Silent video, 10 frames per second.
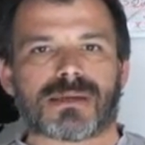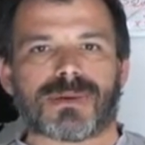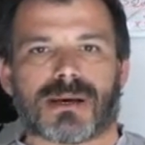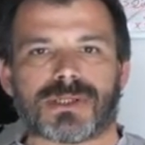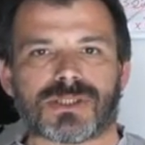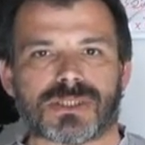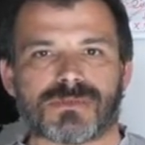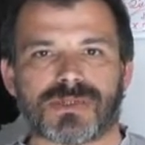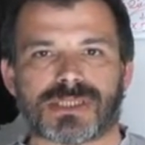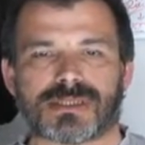published
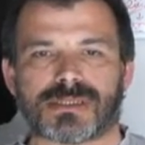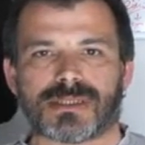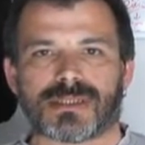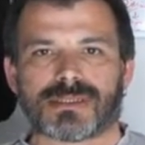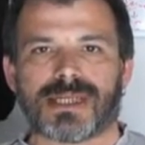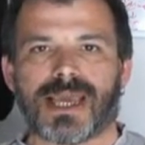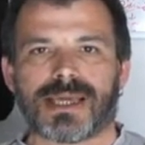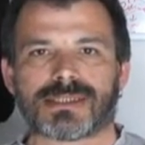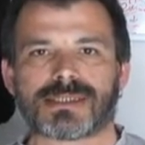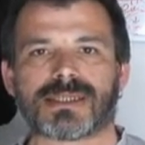in these
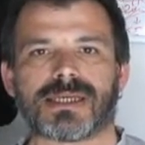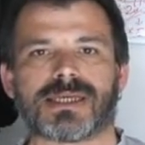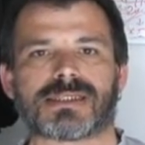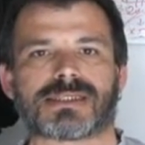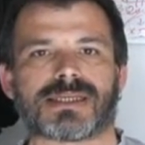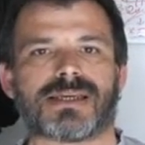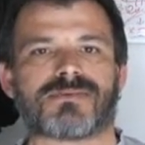days is